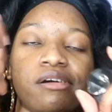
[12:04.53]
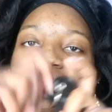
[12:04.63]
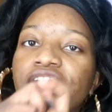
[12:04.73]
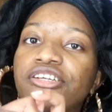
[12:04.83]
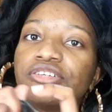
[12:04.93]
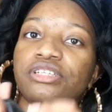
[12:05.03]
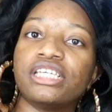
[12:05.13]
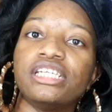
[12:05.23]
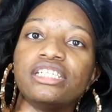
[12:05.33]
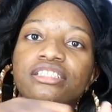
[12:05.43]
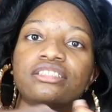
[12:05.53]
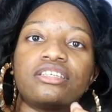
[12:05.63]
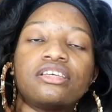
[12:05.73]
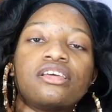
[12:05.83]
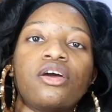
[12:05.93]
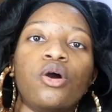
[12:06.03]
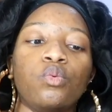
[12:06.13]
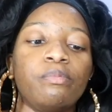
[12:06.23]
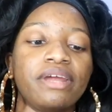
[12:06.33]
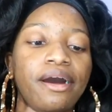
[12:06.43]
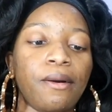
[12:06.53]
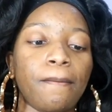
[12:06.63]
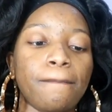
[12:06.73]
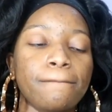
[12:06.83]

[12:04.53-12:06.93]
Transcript: got in your keys whip it out